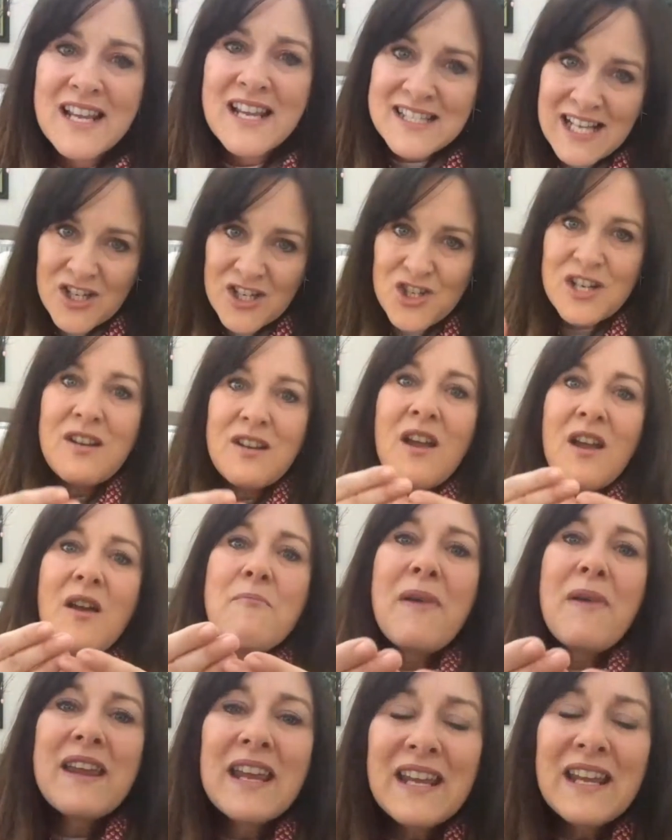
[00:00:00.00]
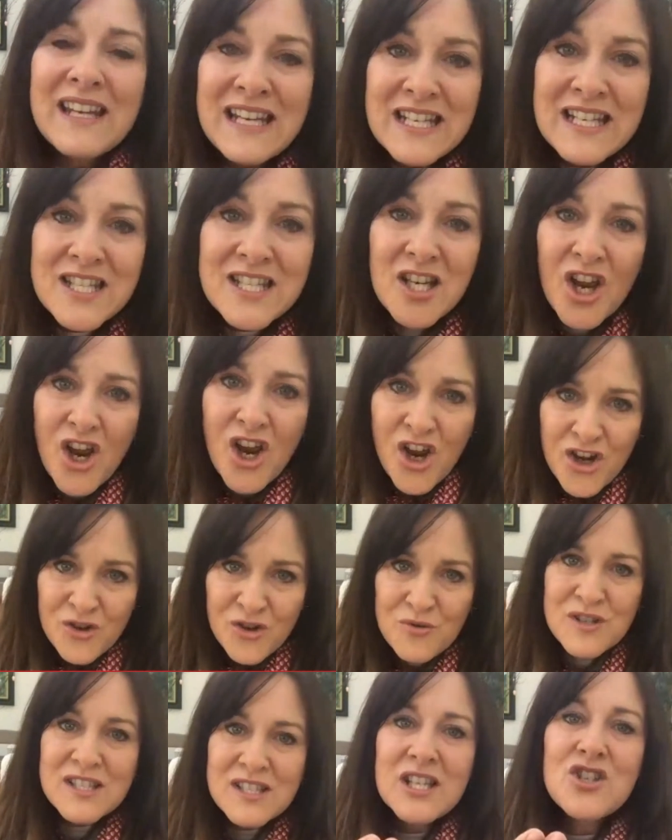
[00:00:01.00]
It's actually making an
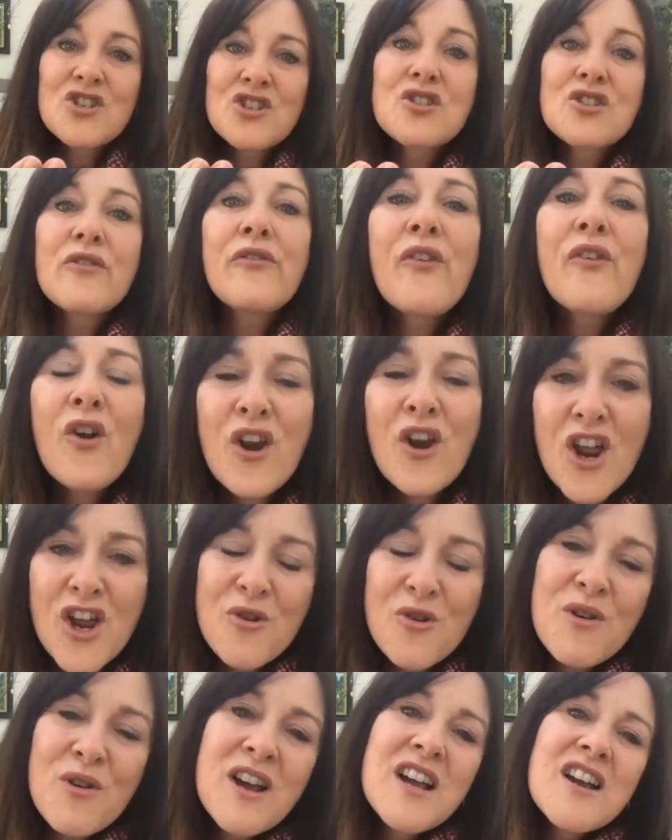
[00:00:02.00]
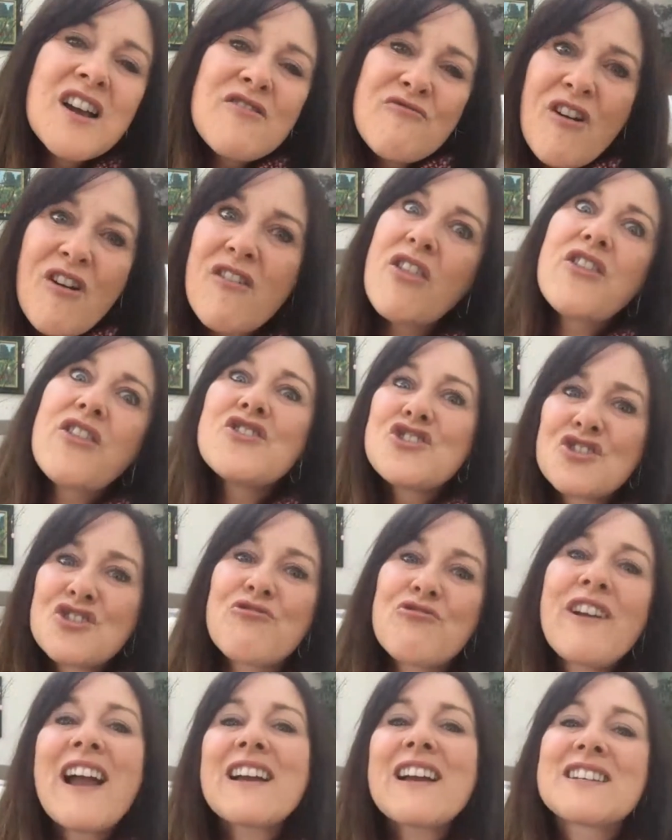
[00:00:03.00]
internal decision to follow rather than just
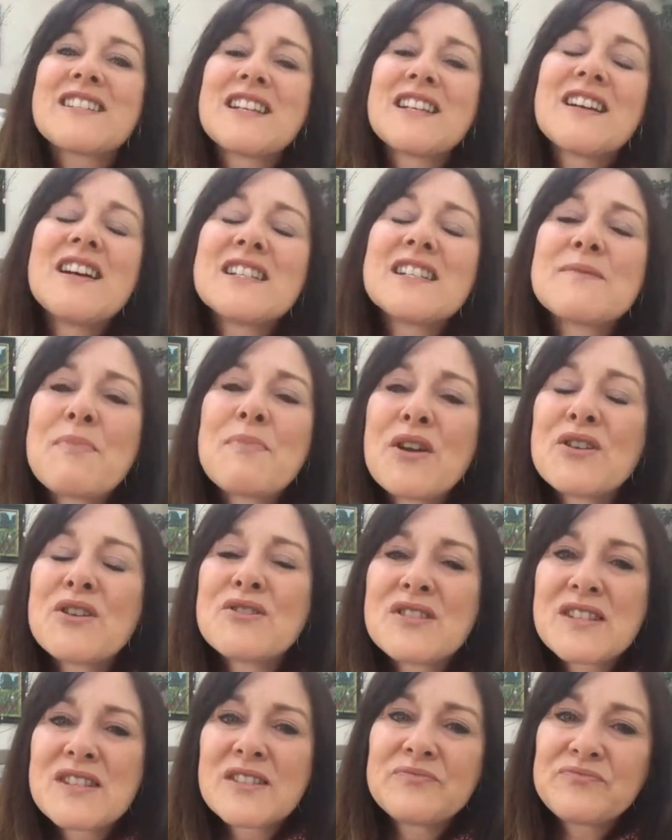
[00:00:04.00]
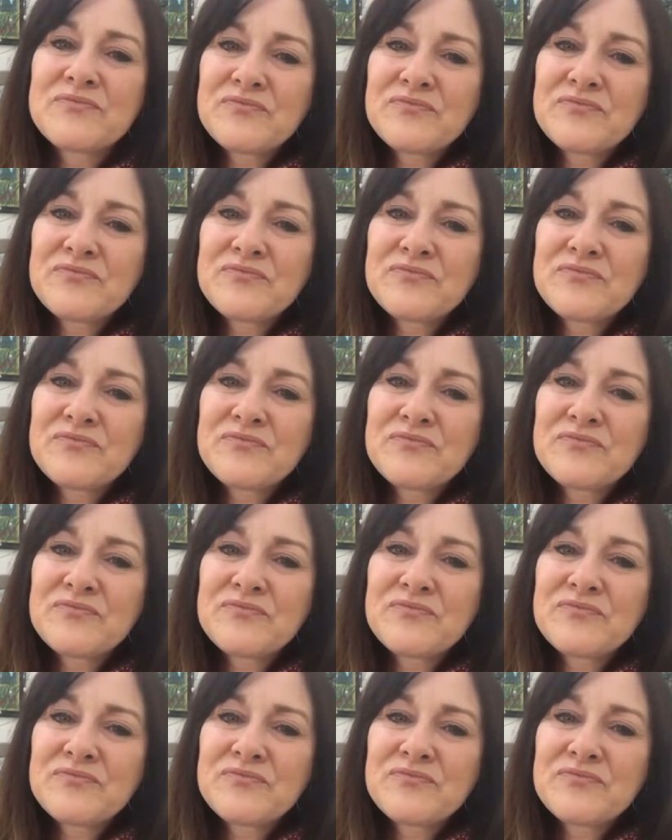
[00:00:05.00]
reacting, I suppose.